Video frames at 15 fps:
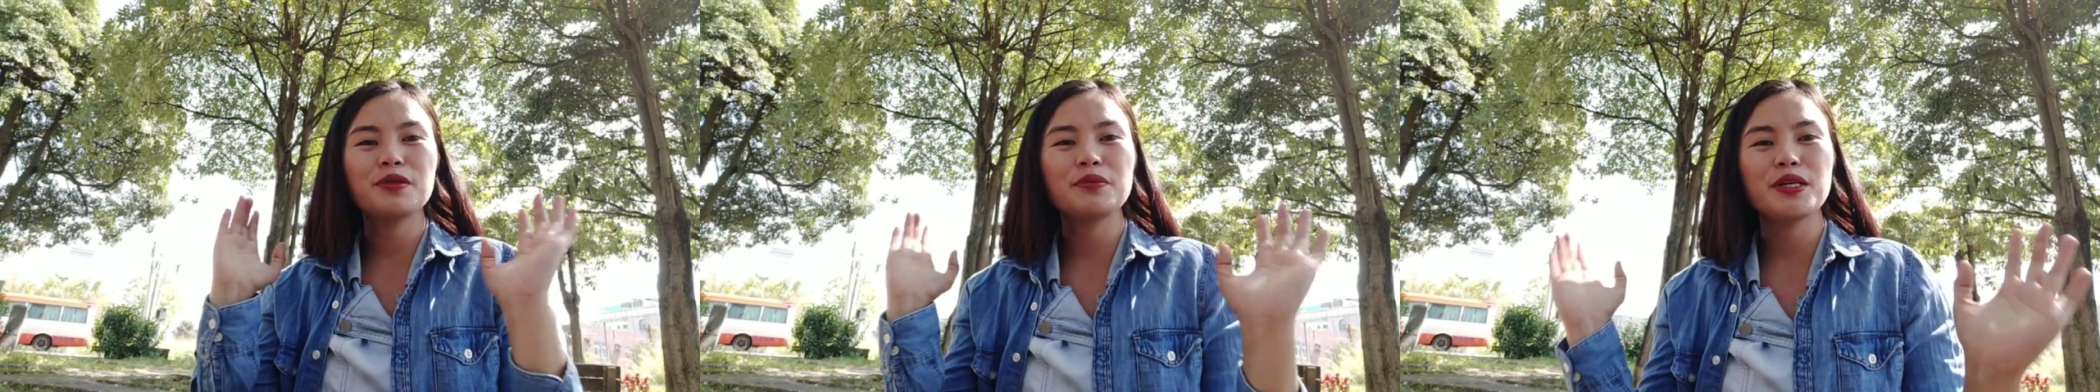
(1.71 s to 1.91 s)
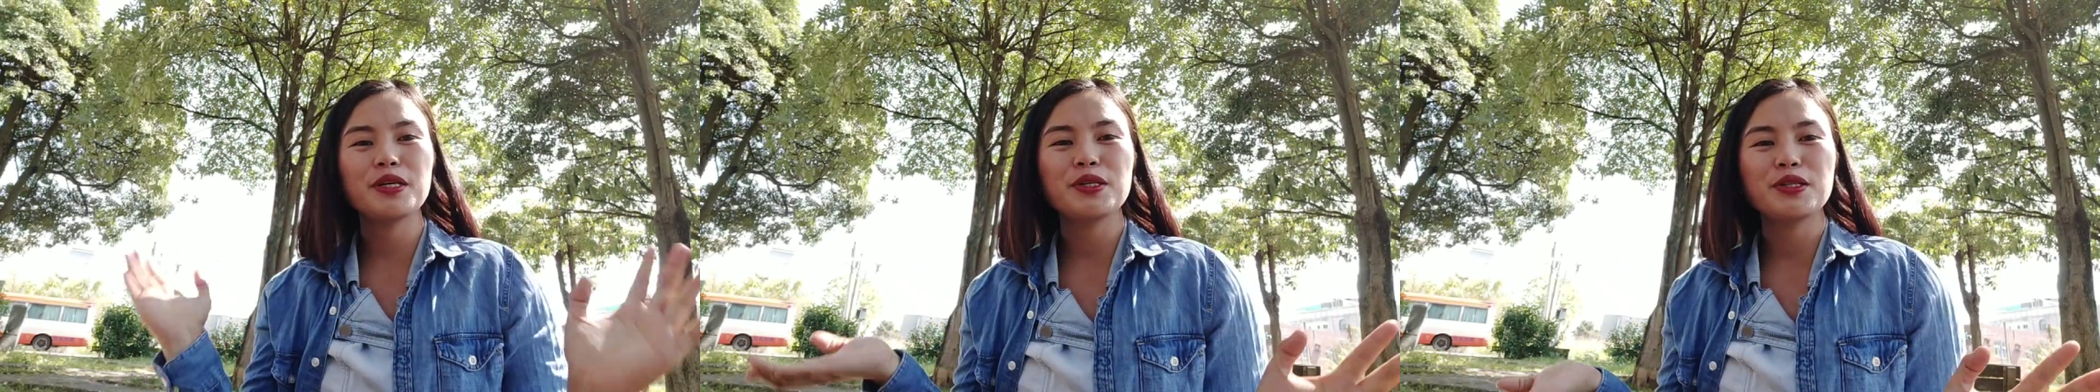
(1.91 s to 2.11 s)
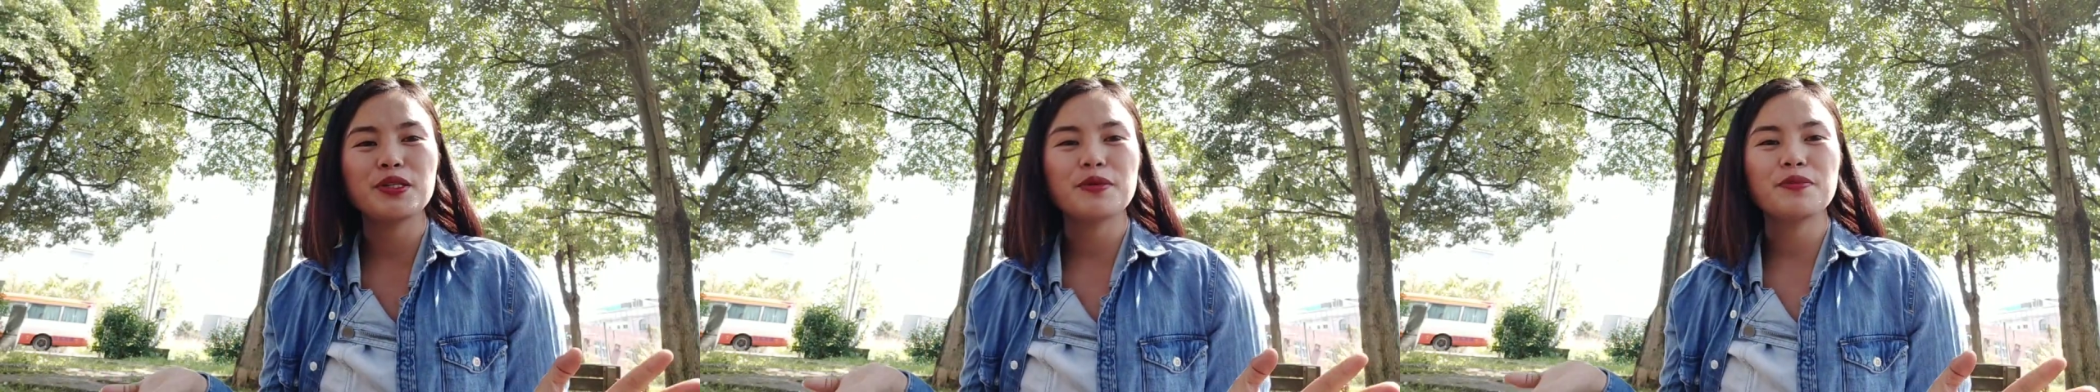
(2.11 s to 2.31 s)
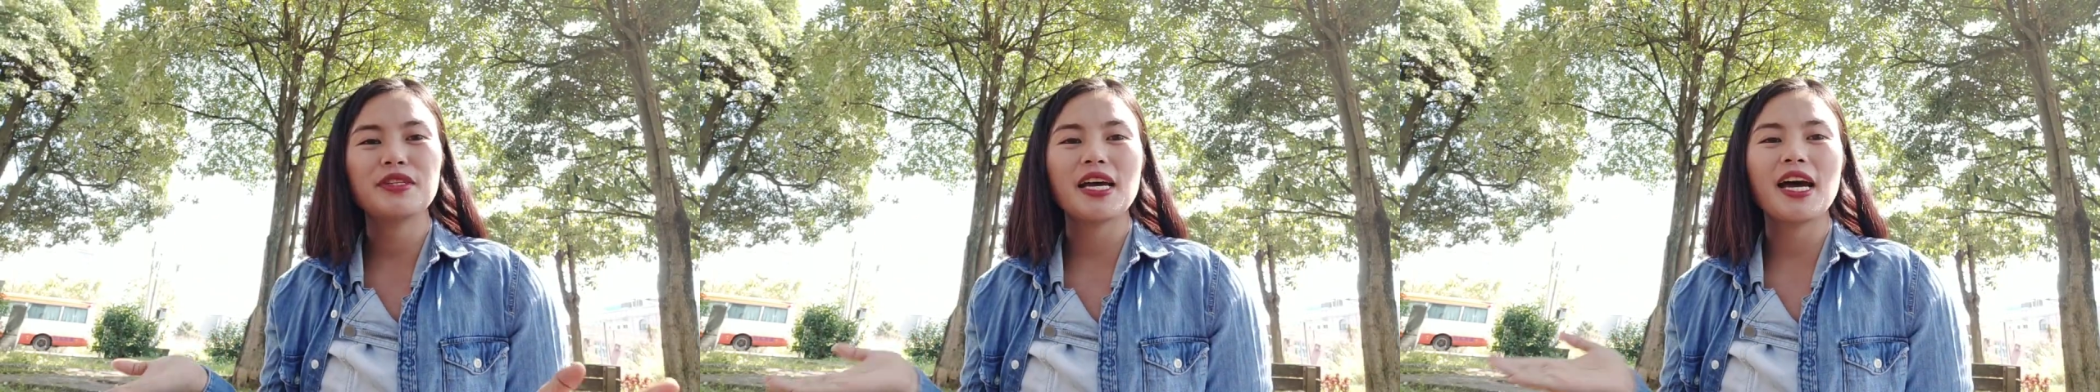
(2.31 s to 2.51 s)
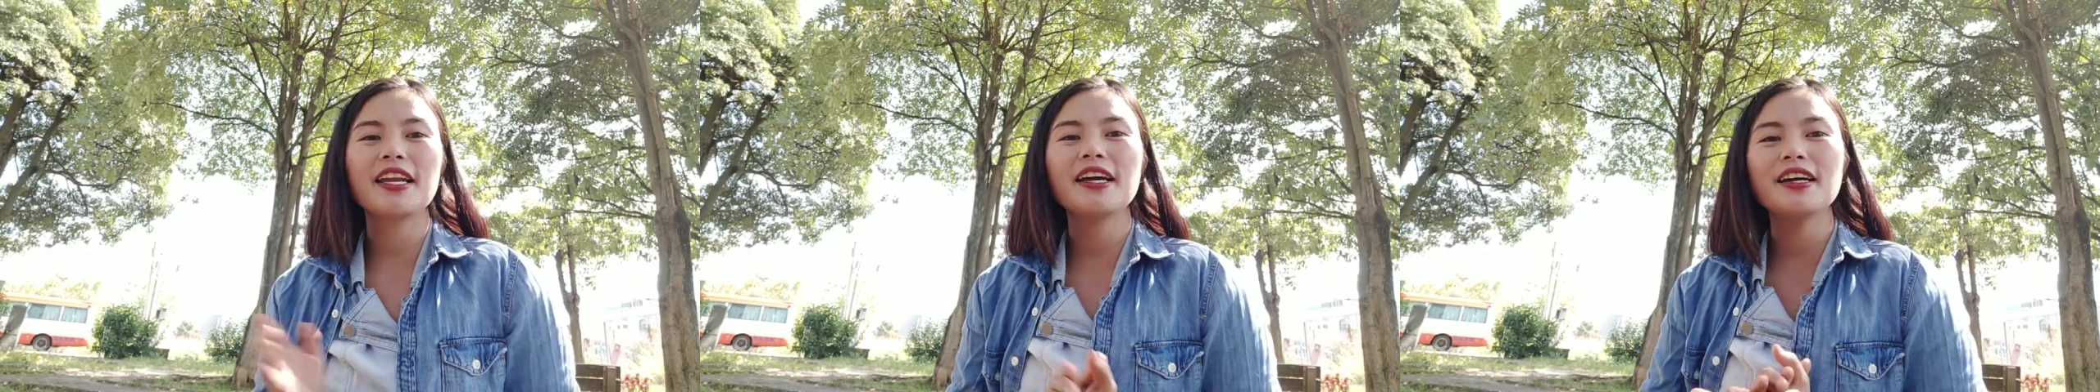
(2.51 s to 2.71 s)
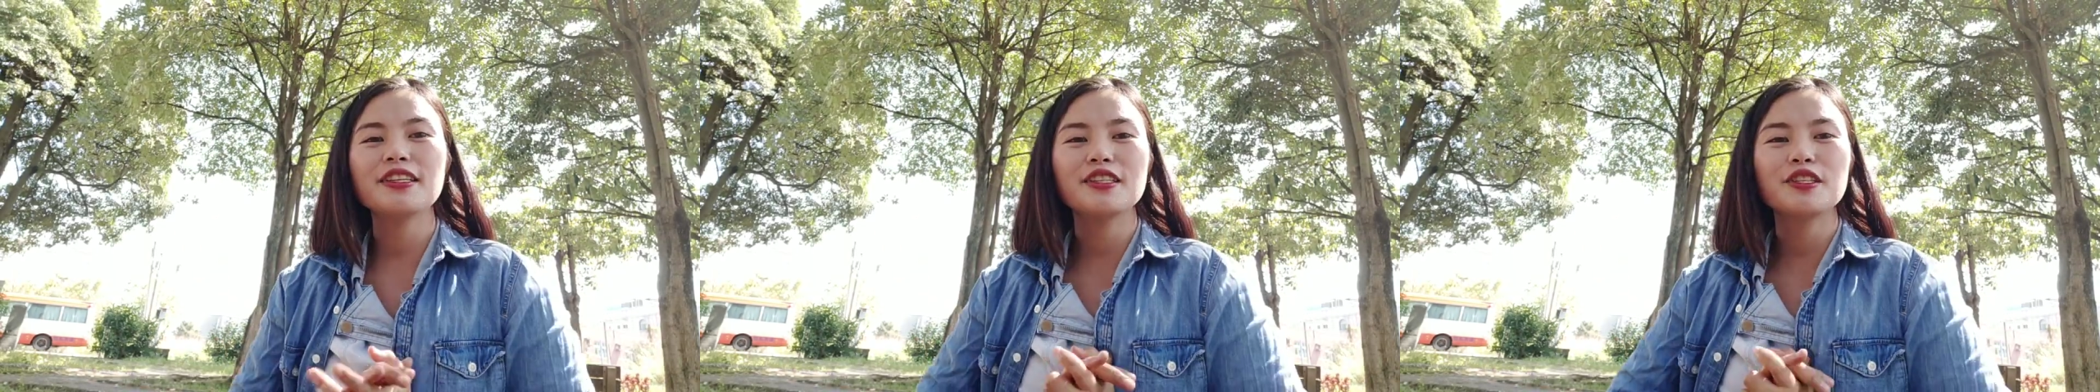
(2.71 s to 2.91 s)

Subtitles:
to my YouTube channel.